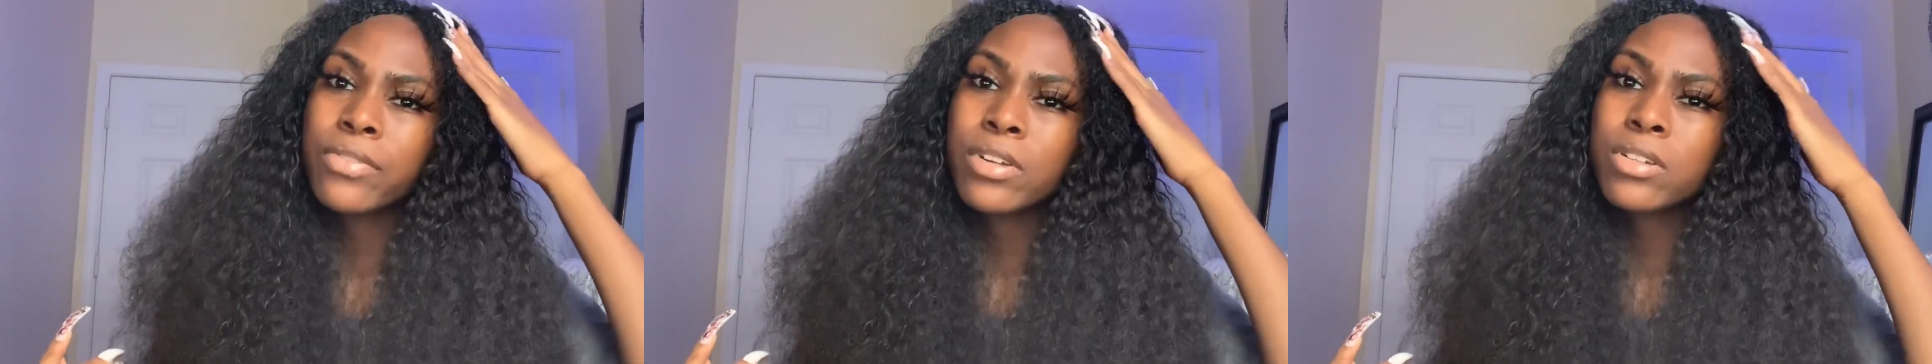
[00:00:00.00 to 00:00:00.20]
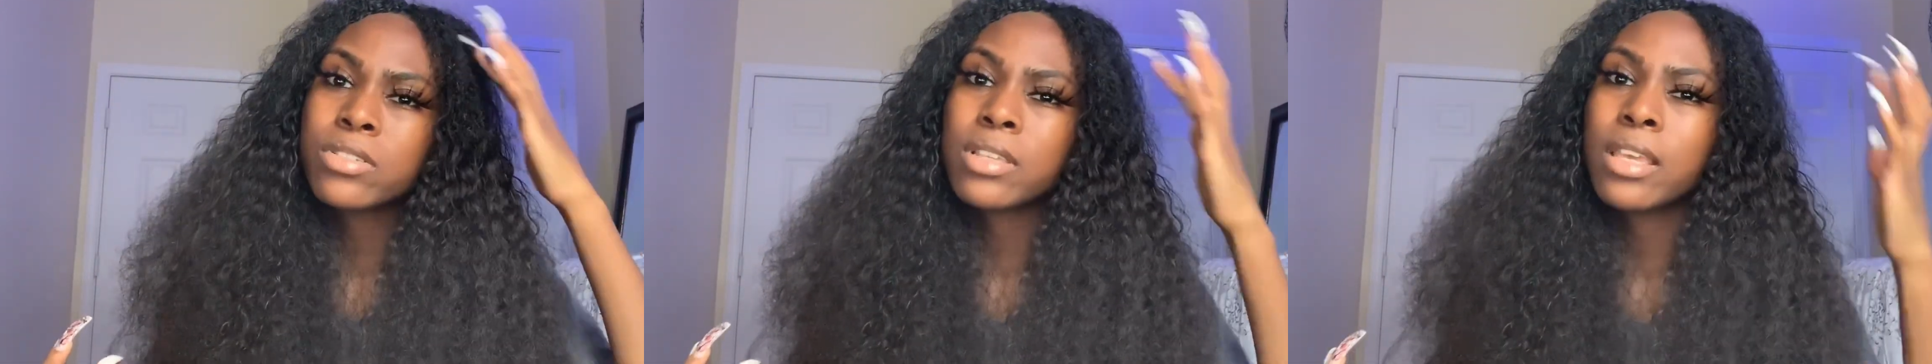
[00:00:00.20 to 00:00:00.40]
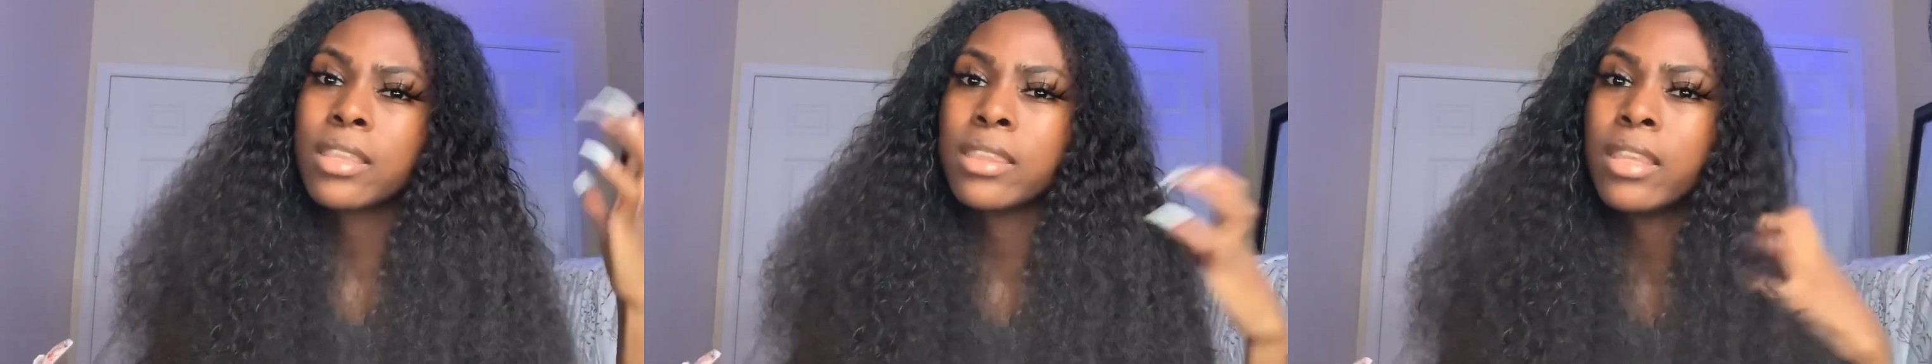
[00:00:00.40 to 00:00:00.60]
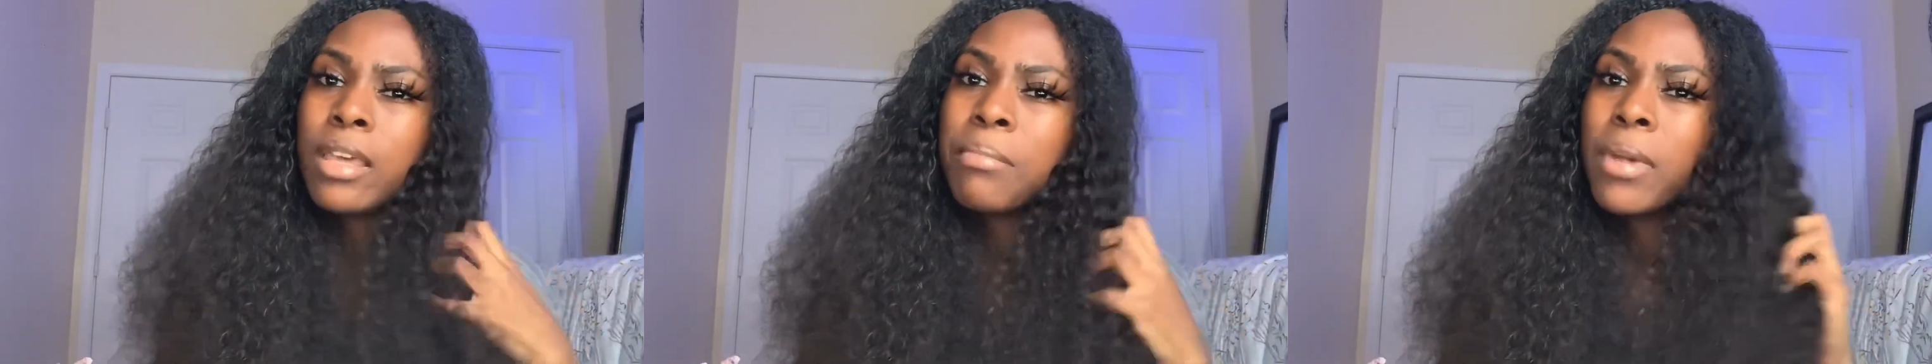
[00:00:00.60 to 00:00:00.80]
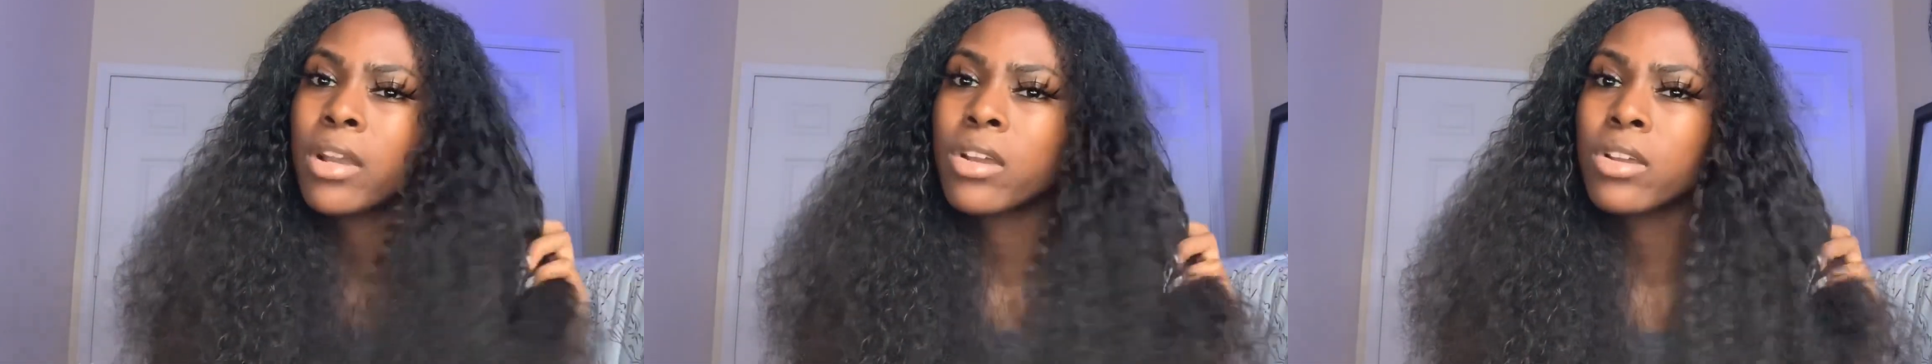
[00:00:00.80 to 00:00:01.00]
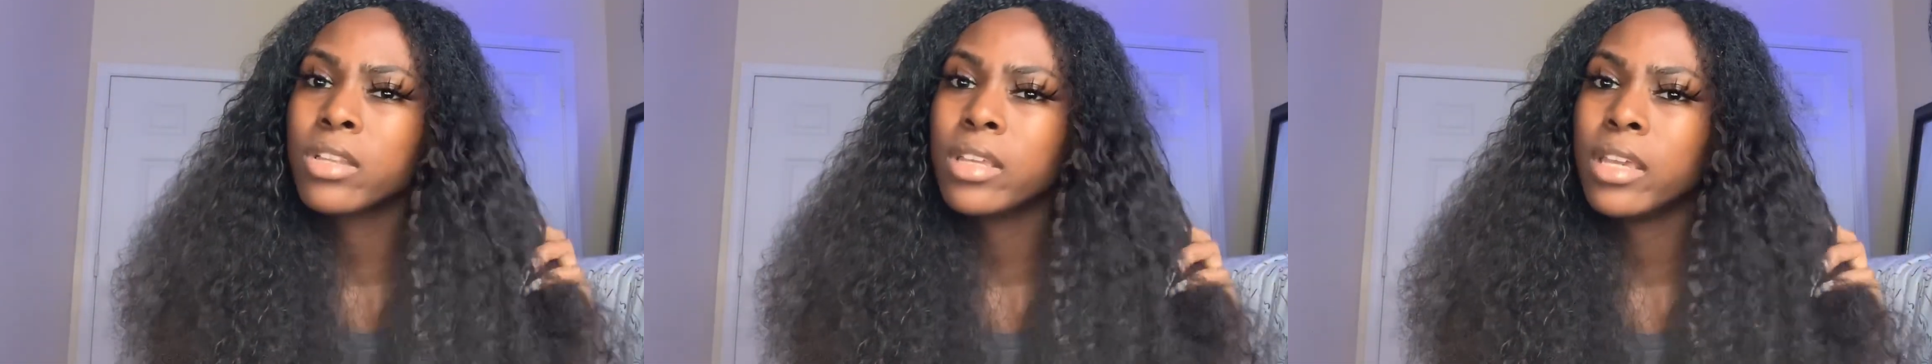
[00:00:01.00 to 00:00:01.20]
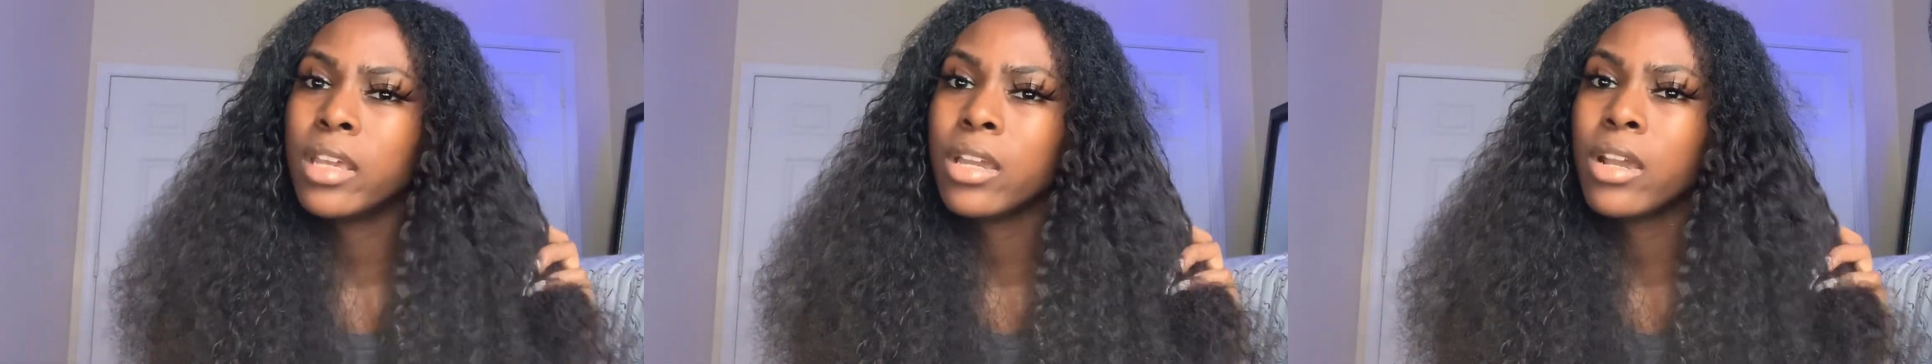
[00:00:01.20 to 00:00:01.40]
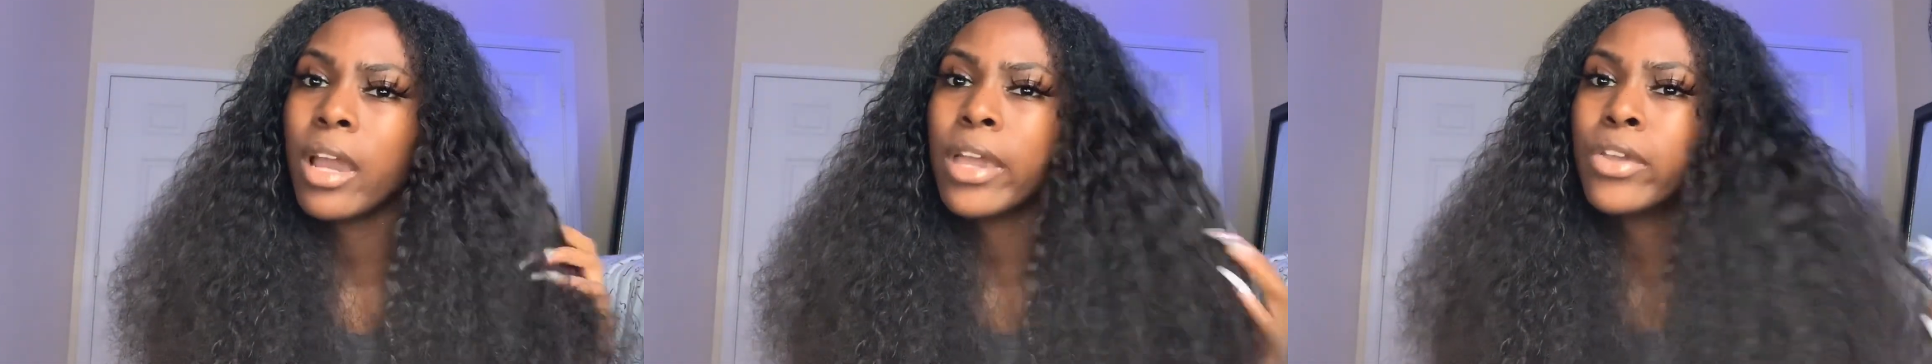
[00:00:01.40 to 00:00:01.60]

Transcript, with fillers: first and then my curly hair.